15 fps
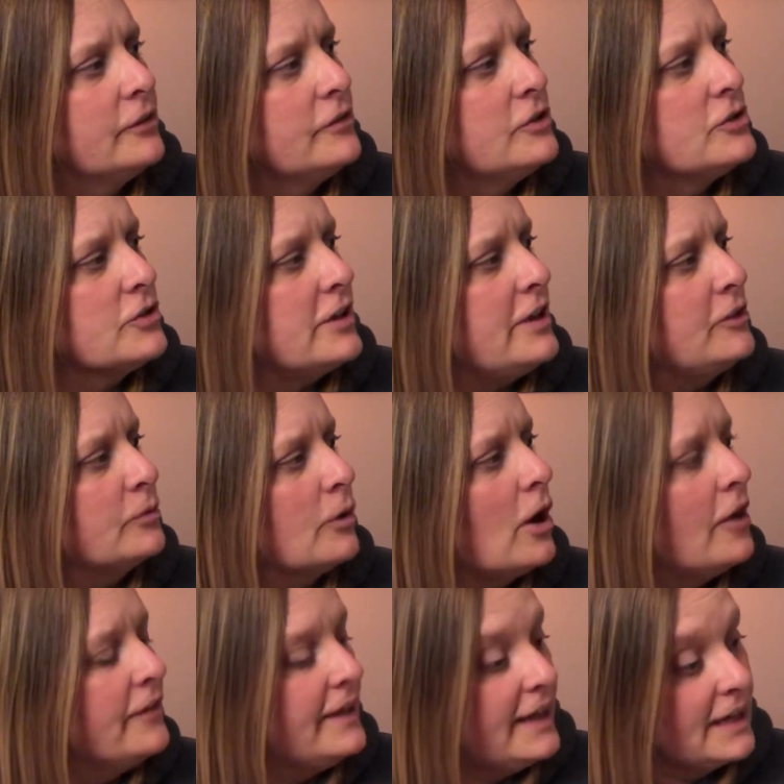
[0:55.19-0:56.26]
of the trees, were
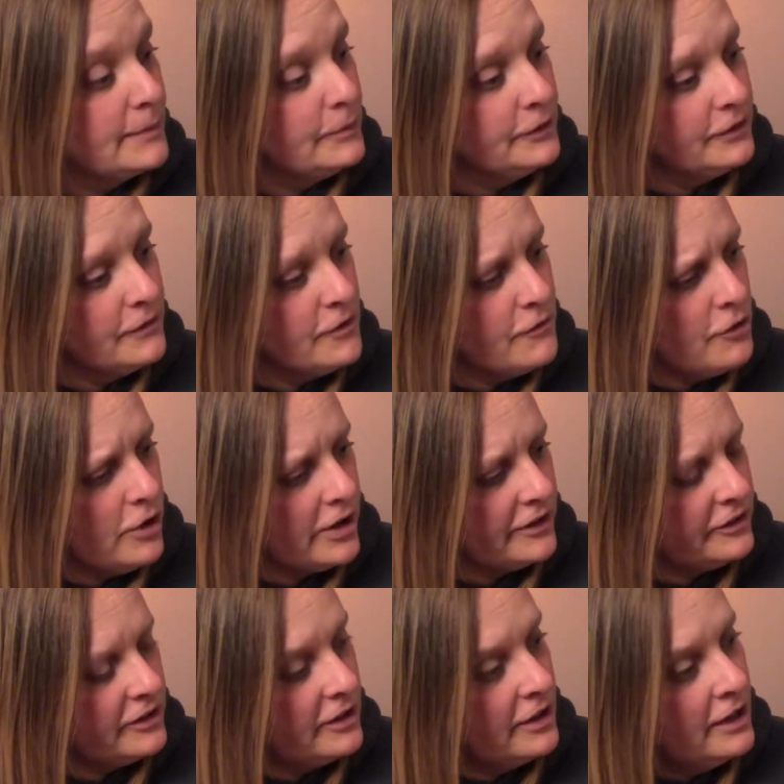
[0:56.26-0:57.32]
all the animals of the
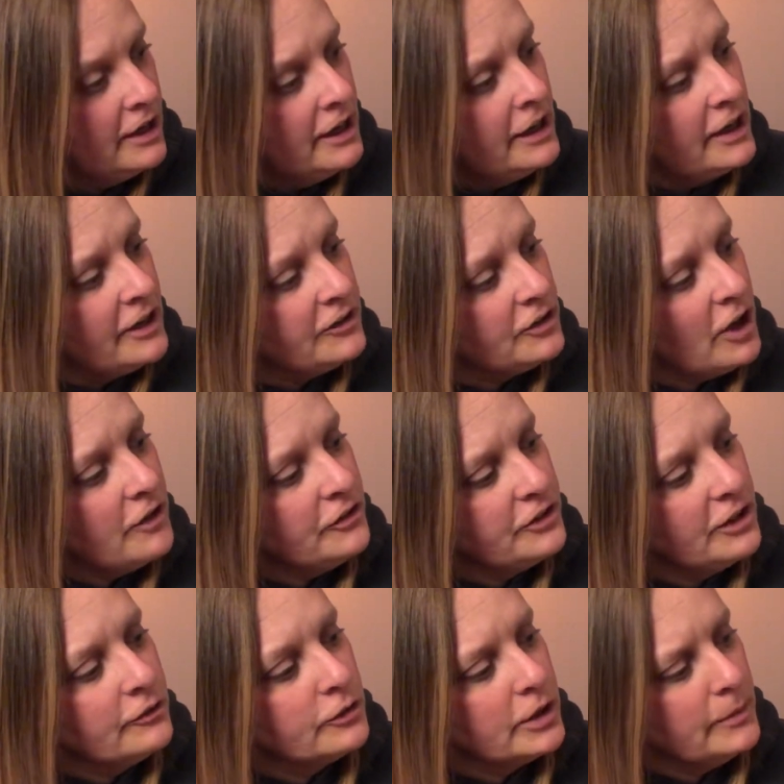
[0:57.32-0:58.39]
forest. A soft,
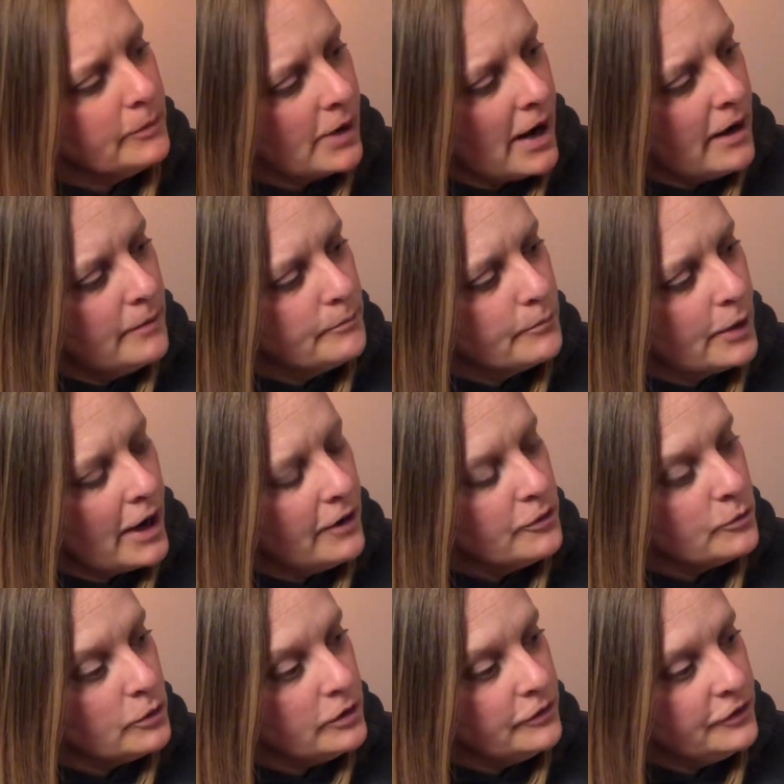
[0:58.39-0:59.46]
silvery
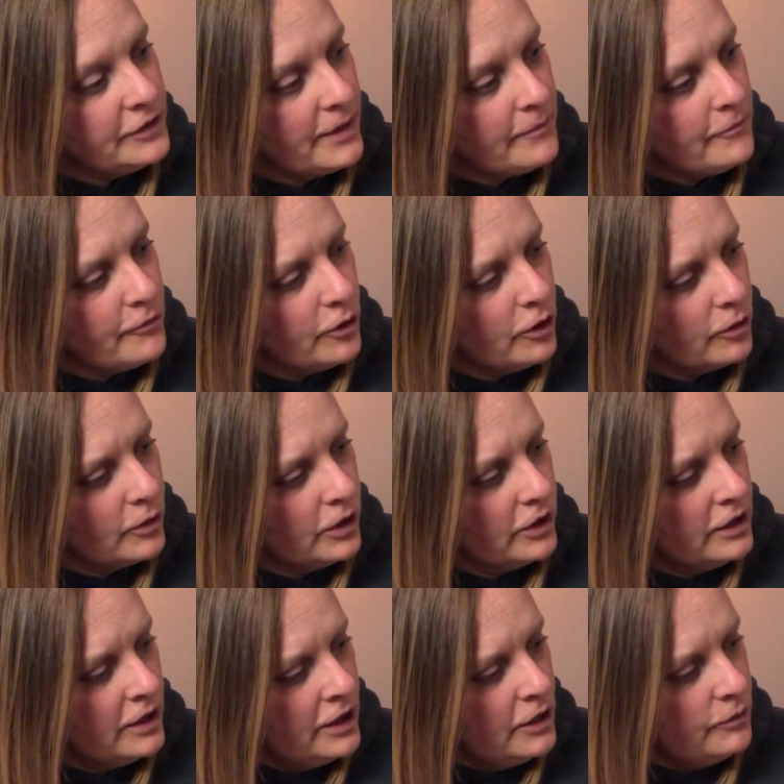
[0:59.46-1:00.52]
brown wolf stepped forward
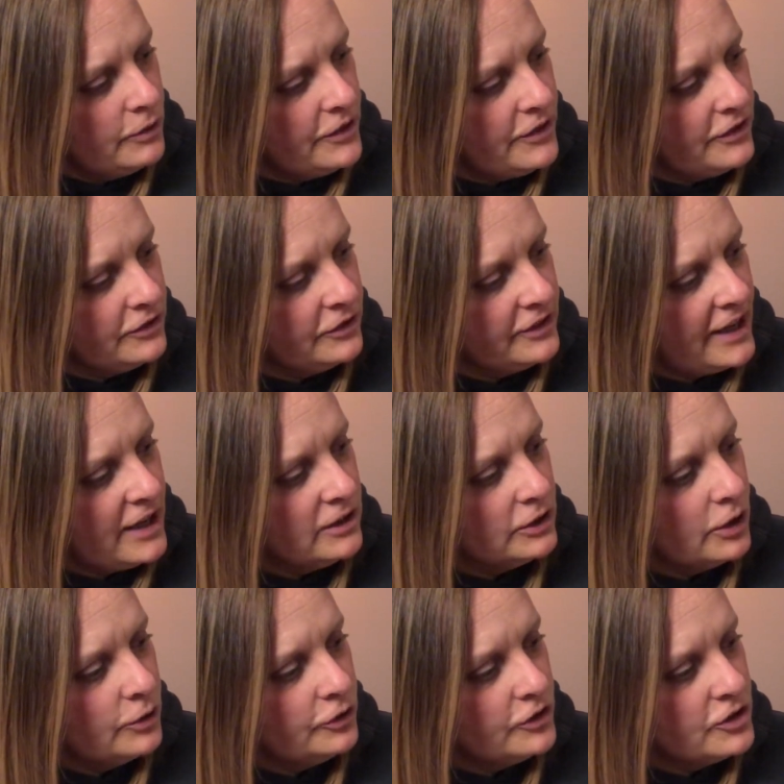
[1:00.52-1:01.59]
with his tail
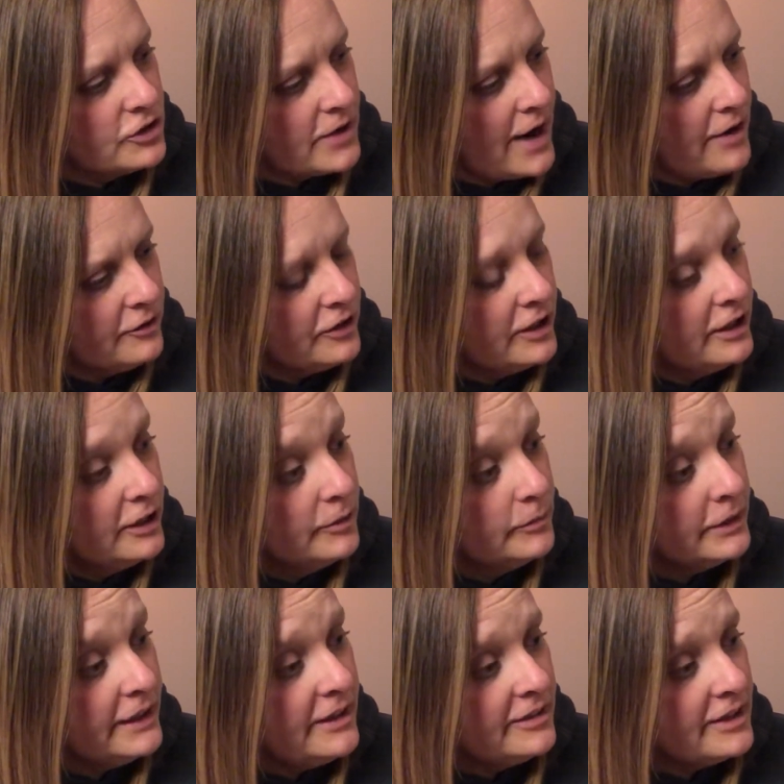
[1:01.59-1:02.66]
low to the ground.
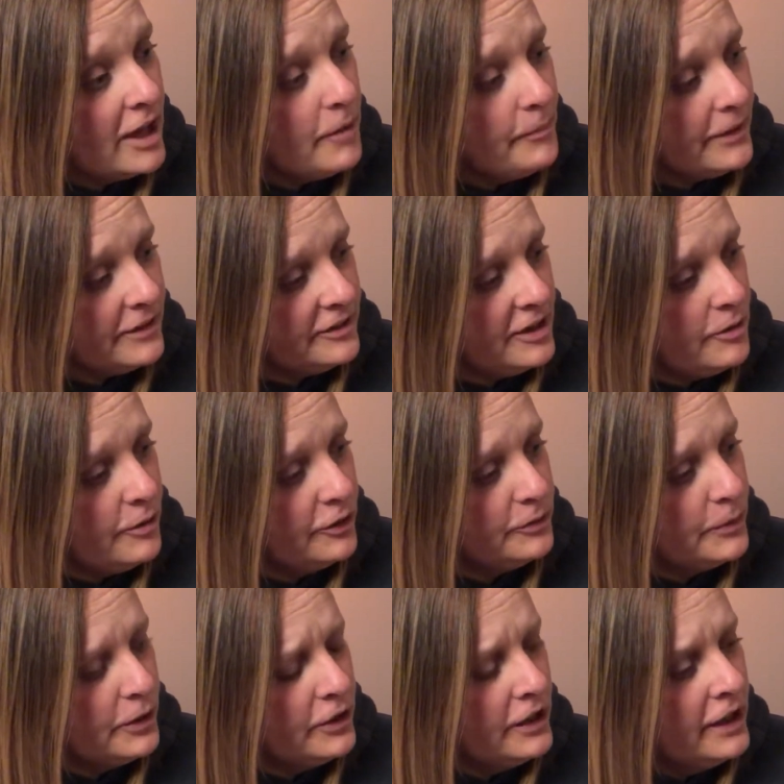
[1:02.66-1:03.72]
"Please help us," he
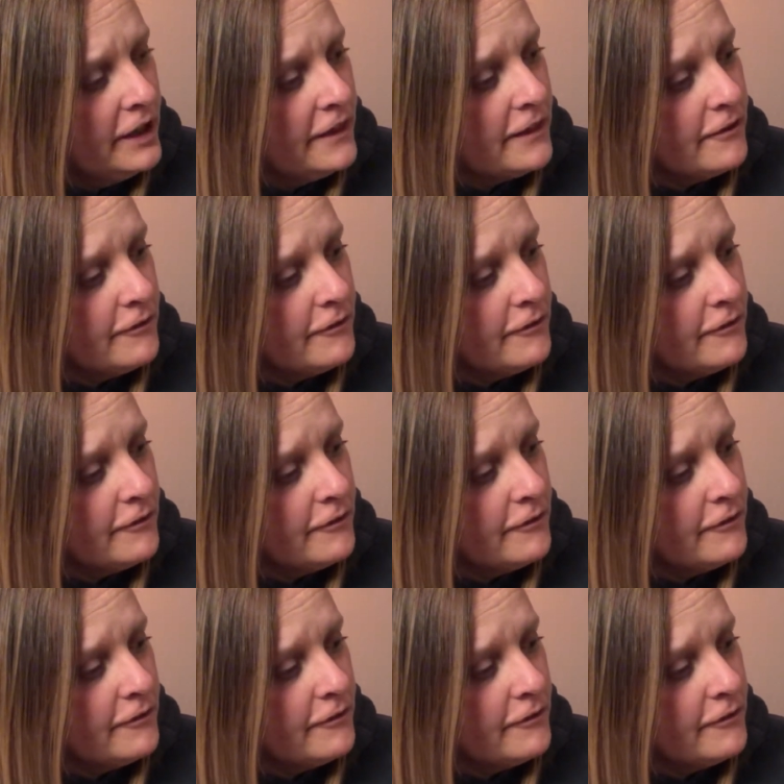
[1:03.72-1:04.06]
whispered. "The